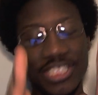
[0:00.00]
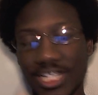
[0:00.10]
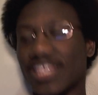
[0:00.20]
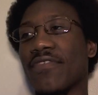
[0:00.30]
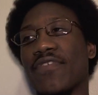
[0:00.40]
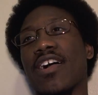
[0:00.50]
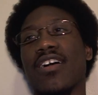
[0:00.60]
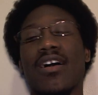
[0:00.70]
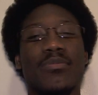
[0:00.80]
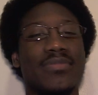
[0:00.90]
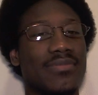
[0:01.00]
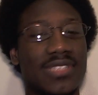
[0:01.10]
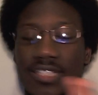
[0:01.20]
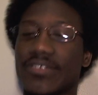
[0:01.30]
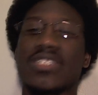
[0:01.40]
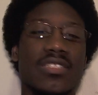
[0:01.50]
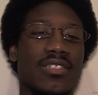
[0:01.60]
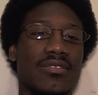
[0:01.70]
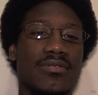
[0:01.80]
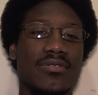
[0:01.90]
to shut the fuck up.
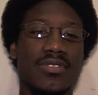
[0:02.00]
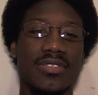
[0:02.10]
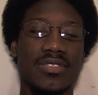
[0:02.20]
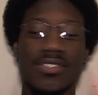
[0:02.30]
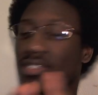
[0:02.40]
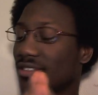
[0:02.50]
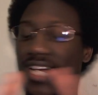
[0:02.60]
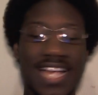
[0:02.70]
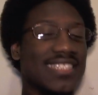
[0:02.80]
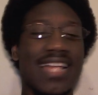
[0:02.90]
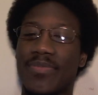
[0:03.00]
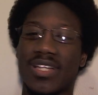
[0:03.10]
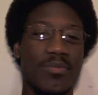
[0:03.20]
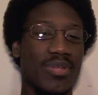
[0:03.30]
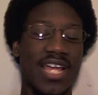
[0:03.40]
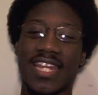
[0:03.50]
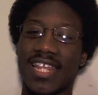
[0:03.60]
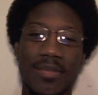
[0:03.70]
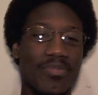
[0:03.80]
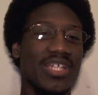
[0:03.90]
Seriously. You, you got to stop the
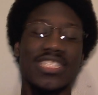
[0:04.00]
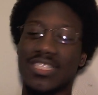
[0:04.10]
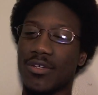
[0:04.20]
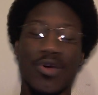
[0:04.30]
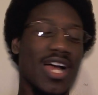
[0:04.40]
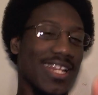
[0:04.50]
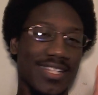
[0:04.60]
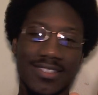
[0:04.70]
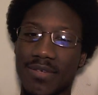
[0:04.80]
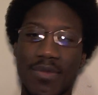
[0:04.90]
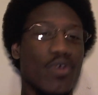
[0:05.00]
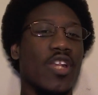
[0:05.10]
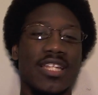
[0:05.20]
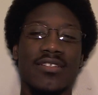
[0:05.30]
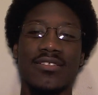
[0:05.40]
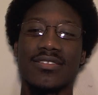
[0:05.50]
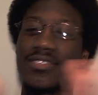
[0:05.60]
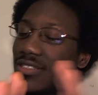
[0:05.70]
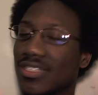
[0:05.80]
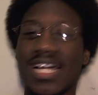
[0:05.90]
complaining, the bitching, the whining, the moaning.
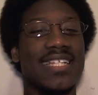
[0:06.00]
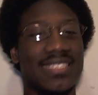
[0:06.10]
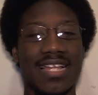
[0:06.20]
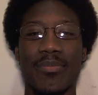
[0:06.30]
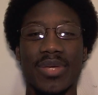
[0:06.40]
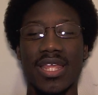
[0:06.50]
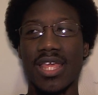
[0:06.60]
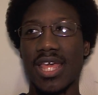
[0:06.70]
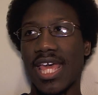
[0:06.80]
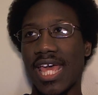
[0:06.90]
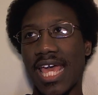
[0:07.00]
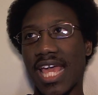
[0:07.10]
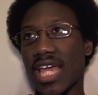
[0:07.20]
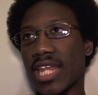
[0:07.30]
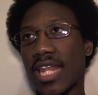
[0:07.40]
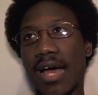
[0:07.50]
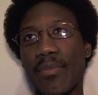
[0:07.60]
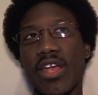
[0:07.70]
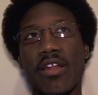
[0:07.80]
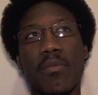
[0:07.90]
You got to stop it. And
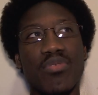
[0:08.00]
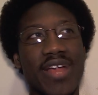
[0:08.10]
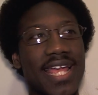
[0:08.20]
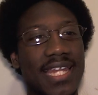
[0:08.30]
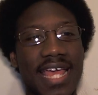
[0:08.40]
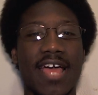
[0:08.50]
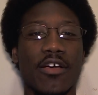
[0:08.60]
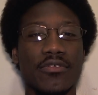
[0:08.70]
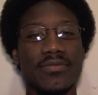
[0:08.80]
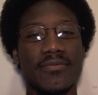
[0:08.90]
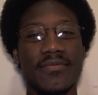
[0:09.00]
I'm here to break down,